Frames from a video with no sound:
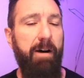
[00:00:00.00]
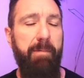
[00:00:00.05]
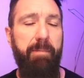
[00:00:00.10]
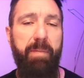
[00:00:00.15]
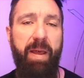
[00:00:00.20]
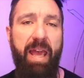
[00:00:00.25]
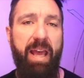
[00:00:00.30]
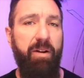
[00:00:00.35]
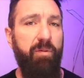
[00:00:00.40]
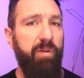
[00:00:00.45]

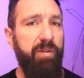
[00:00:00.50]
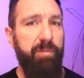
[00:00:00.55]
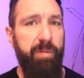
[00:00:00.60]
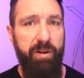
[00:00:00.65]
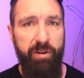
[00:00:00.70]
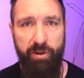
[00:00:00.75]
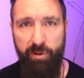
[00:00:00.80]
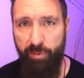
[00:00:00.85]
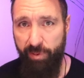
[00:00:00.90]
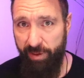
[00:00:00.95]
and we've been
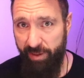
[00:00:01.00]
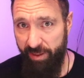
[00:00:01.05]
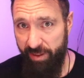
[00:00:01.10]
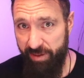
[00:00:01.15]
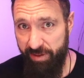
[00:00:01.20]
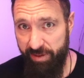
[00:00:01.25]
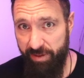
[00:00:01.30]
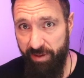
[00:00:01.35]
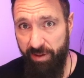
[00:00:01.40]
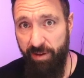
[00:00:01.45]
doing
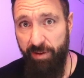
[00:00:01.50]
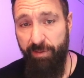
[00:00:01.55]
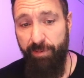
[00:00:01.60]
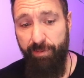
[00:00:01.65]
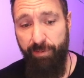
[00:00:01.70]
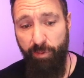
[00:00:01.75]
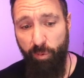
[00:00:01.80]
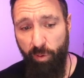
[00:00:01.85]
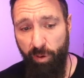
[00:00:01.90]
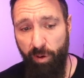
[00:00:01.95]
this
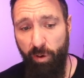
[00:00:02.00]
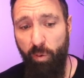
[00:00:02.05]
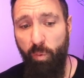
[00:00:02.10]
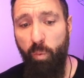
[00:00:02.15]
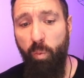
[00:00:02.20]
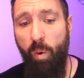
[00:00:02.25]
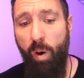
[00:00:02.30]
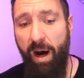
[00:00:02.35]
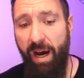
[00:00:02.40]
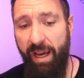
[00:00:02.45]
for a
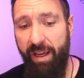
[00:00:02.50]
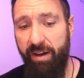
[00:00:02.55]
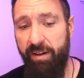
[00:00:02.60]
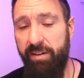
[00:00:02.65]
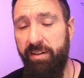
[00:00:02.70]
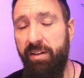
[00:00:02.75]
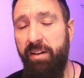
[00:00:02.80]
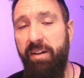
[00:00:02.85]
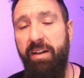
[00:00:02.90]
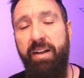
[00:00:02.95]
while.
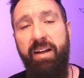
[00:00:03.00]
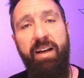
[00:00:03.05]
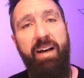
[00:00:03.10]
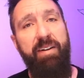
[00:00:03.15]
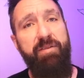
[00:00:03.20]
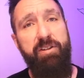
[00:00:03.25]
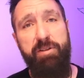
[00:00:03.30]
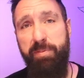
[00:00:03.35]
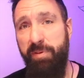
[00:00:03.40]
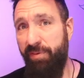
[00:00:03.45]

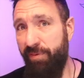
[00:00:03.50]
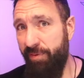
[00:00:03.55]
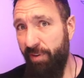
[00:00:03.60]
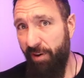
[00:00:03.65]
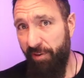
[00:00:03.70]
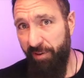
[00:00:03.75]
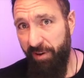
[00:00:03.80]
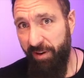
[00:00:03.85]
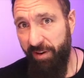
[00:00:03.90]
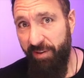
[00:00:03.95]
Just been
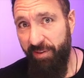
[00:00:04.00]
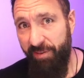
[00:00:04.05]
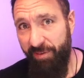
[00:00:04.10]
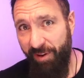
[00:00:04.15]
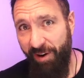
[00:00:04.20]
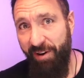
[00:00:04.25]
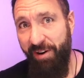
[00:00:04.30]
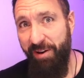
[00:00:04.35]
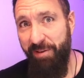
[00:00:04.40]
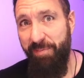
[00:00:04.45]
very,
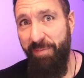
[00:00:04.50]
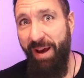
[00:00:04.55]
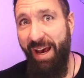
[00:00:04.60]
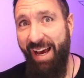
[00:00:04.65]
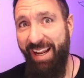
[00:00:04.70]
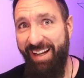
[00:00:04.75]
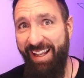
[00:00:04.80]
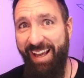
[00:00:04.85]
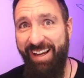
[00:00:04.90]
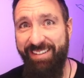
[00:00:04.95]
very bad
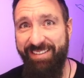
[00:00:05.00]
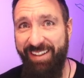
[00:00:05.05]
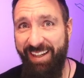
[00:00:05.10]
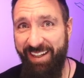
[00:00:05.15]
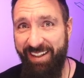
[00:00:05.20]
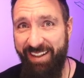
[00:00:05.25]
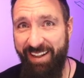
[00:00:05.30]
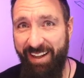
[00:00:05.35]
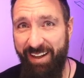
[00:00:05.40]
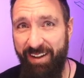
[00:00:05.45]
at
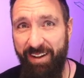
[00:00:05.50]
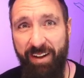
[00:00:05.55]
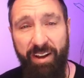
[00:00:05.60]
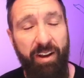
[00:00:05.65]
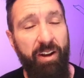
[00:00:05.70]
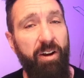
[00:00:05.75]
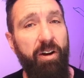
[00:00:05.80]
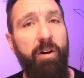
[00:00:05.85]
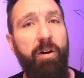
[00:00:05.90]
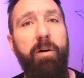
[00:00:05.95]
LinkedIn.
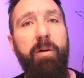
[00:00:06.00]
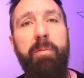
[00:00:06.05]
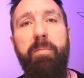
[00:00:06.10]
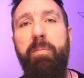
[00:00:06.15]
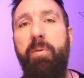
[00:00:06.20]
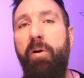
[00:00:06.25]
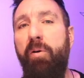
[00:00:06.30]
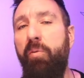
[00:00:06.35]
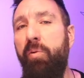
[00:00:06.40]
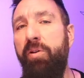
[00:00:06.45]

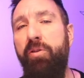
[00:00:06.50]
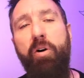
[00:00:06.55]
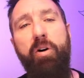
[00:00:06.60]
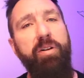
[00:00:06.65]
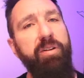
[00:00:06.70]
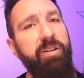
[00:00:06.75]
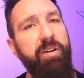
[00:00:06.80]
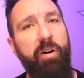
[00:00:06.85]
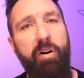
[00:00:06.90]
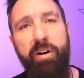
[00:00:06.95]
But with all
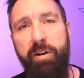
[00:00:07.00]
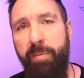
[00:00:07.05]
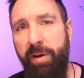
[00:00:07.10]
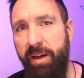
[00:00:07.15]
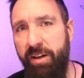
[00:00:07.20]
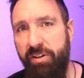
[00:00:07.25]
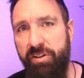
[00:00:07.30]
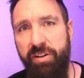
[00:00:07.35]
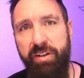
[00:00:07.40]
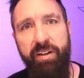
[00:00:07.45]
the
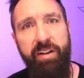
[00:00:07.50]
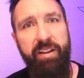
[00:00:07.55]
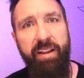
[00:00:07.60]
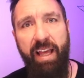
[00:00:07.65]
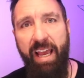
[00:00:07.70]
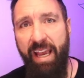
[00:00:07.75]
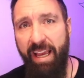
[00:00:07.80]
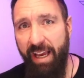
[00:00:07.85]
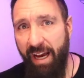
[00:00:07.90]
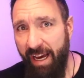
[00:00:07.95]
automation and
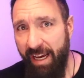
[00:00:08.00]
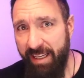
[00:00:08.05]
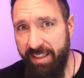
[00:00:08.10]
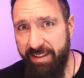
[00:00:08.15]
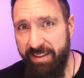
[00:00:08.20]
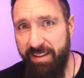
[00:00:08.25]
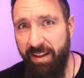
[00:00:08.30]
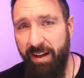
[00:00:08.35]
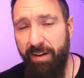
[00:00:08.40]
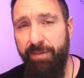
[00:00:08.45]
AI
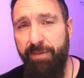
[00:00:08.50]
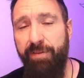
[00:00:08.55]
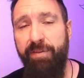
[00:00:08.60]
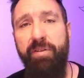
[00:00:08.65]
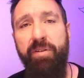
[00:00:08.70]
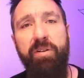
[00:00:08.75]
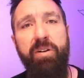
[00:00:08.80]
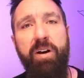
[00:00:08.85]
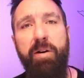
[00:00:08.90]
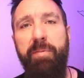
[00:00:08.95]
stuff
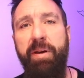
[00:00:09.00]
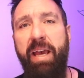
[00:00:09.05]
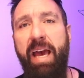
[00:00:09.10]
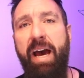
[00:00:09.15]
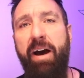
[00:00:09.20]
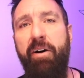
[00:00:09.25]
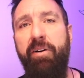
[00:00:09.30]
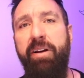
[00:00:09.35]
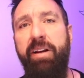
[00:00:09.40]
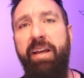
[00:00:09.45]
coming
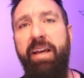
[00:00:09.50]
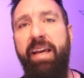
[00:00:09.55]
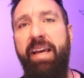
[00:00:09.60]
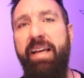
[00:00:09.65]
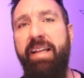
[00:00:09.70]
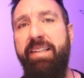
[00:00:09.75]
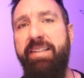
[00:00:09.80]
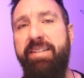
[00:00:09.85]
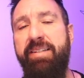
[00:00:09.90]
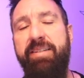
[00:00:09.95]
out,
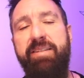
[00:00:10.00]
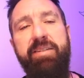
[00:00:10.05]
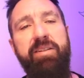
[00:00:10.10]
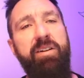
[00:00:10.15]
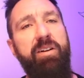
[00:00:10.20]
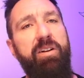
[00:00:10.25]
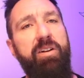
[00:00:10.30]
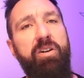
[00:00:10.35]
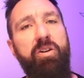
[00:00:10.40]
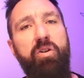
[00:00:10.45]
it's
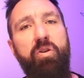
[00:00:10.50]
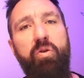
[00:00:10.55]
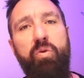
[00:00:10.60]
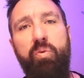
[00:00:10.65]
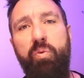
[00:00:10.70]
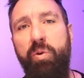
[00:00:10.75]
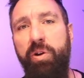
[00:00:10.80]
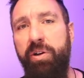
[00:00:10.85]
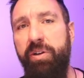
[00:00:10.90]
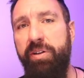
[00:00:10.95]

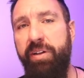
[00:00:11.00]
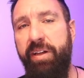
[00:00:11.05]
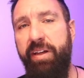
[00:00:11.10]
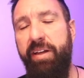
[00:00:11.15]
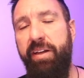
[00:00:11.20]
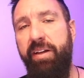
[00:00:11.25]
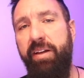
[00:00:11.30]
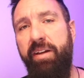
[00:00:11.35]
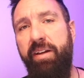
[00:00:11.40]
very